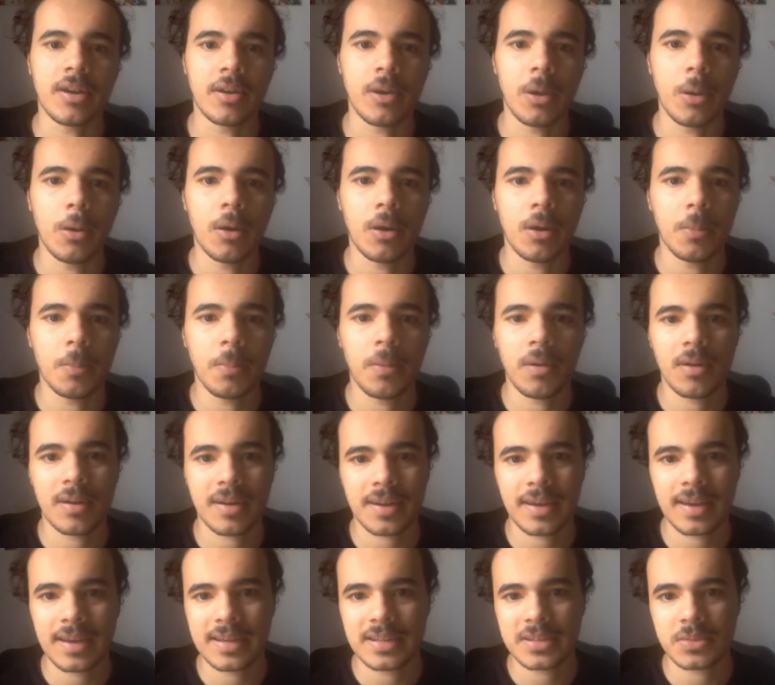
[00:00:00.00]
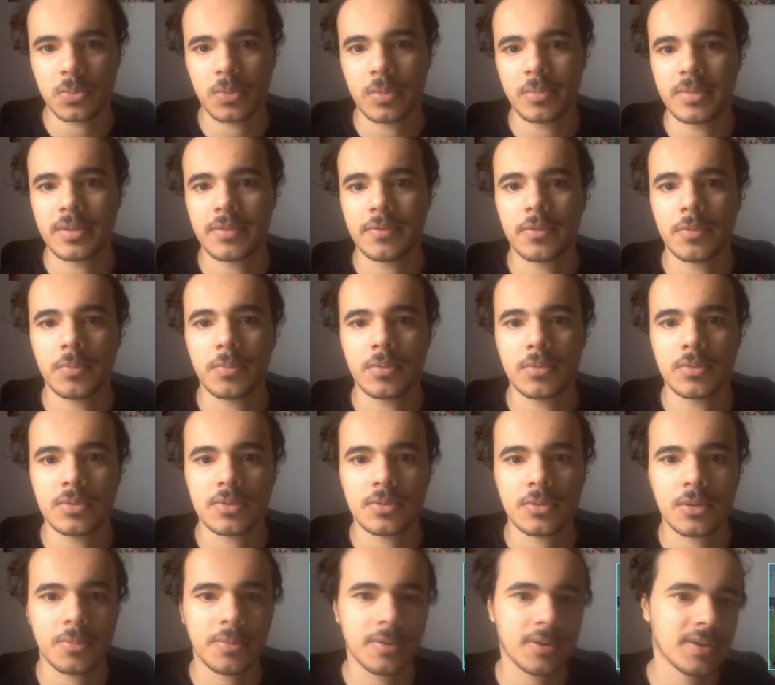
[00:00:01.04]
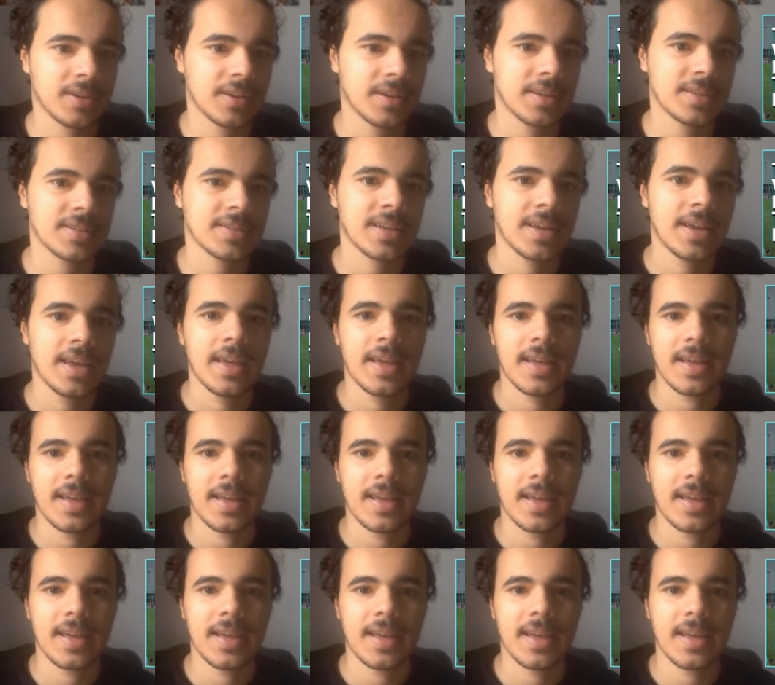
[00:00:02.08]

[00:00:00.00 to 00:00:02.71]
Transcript: on our podcast, Women's Football Talk podcast.